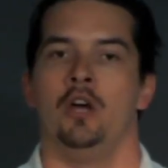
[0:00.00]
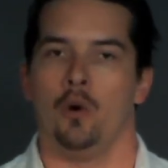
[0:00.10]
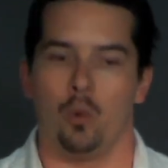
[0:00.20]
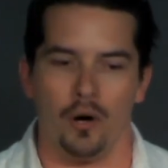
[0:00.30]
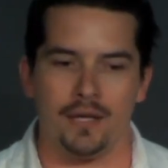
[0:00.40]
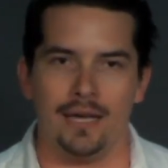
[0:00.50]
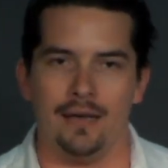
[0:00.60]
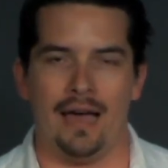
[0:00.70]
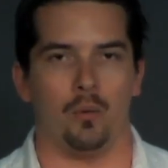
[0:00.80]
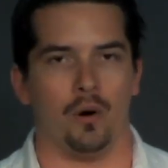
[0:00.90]
working
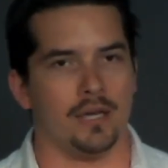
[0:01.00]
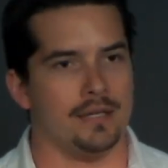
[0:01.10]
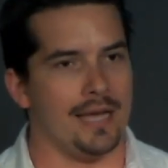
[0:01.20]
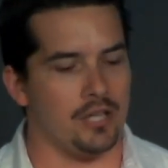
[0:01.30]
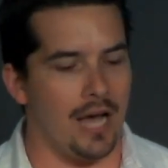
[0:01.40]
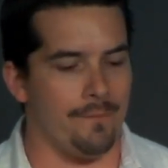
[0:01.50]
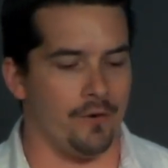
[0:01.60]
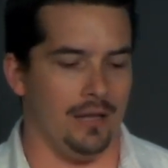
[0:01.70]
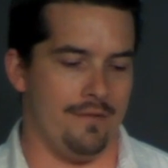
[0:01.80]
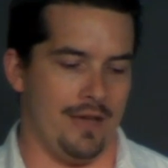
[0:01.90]
that work-a-day job for
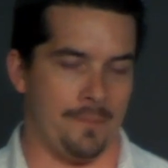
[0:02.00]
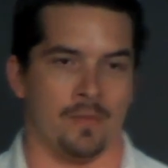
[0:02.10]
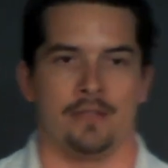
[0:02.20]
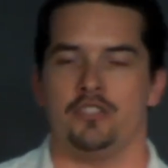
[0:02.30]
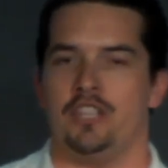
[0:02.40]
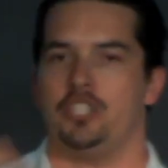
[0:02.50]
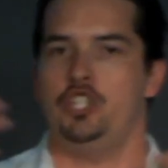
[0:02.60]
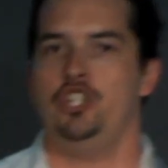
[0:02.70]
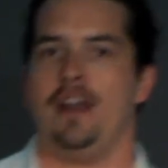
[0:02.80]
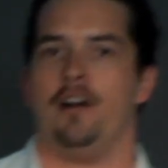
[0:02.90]
a living. There's this
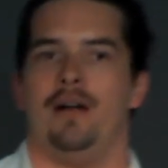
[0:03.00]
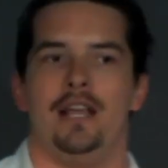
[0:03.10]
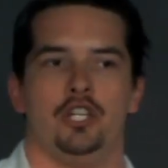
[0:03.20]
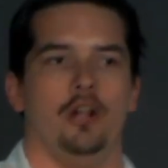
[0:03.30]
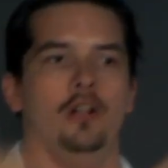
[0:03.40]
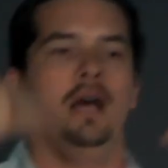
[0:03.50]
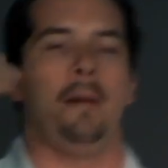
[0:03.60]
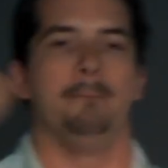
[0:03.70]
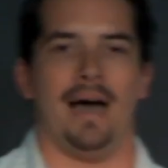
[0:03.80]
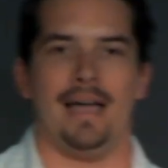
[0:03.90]
generational
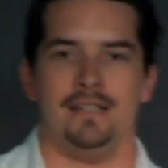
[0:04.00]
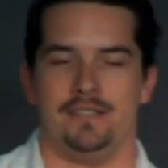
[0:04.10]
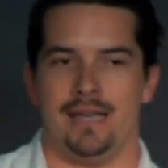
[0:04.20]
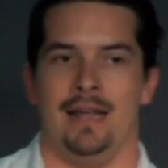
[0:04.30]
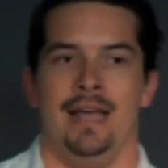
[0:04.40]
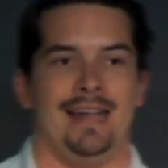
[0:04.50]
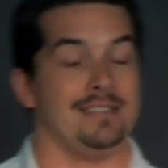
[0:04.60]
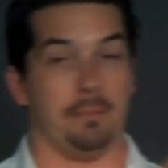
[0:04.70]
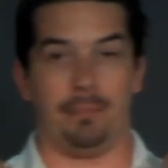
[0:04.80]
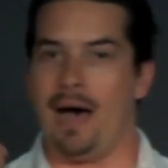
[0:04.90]
mindset. It's
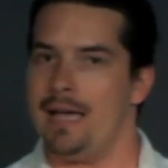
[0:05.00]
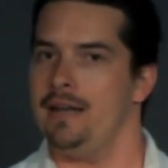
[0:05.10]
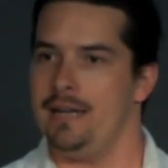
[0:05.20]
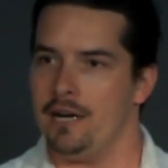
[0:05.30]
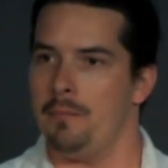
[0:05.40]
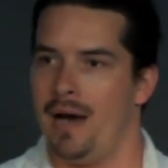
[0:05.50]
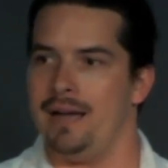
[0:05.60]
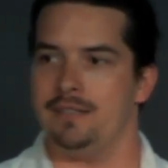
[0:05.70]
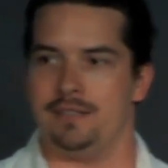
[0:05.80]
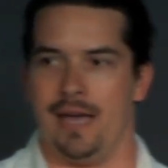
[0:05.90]
the pioneer
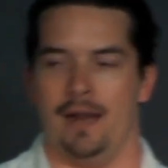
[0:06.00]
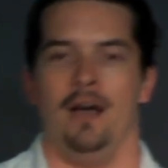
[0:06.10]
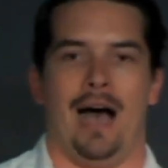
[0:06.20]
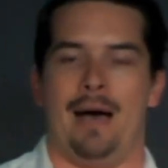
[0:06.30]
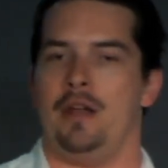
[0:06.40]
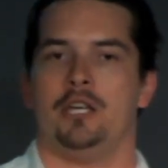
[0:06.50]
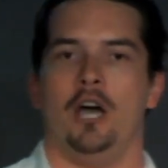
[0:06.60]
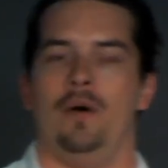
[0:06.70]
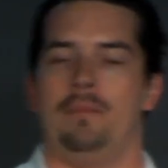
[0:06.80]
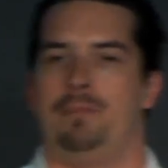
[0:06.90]
mindset. I'm going to
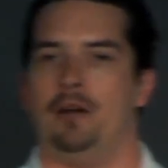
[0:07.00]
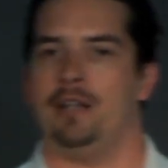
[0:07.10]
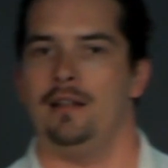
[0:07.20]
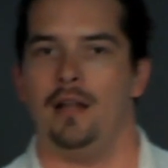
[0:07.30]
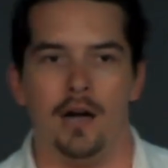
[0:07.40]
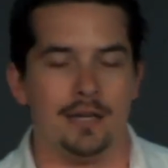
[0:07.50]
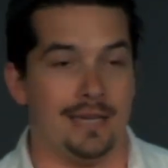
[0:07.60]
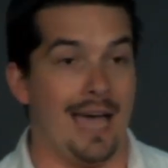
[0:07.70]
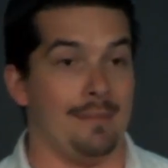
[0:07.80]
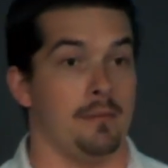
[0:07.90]
go and build a log
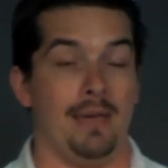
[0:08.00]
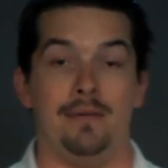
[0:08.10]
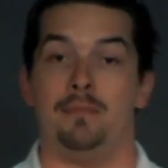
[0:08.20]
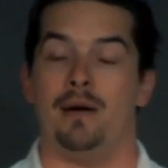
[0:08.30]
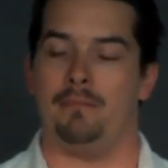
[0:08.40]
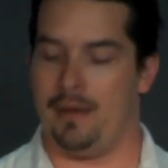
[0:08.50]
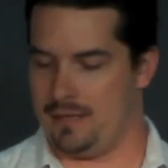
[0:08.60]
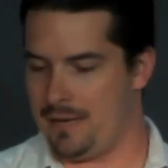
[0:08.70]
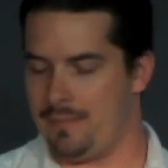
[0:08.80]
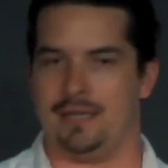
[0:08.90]
cabin. Maybe by the
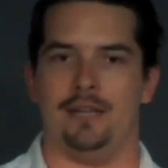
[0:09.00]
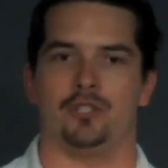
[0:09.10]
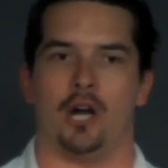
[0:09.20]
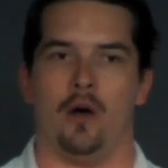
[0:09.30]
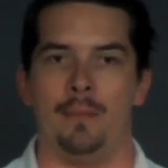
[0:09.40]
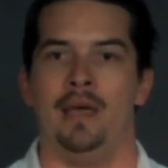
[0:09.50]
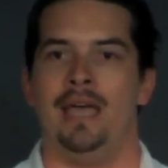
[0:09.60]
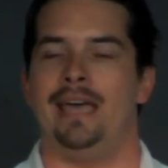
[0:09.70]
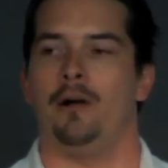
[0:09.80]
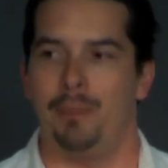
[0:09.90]
time my kids grow up,
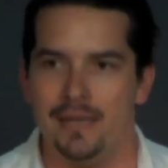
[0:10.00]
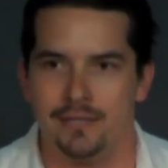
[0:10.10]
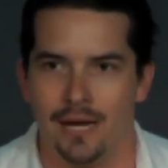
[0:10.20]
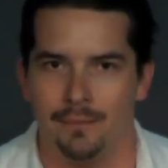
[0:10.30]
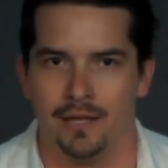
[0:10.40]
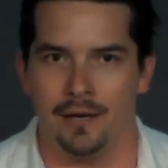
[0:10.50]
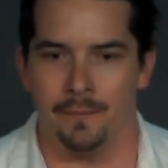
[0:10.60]
it'll be something.